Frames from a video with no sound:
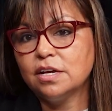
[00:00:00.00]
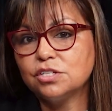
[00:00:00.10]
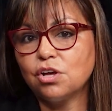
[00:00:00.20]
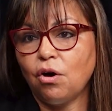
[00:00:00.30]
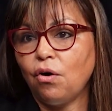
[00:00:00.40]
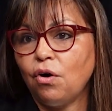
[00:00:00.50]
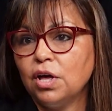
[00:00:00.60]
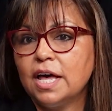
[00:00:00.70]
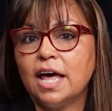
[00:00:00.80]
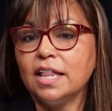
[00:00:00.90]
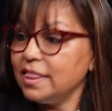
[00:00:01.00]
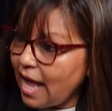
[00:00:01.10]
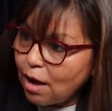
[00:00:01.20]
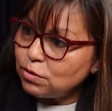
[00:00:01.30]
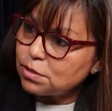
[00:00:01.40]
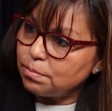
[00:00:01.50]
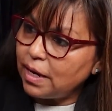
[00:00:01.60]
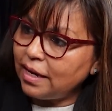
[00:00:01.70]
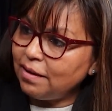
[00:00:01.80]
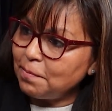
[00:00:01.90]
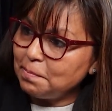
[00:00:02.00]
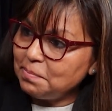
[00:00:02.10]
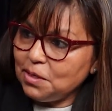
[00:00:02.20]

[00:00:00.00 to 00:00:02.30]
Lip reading: So that was my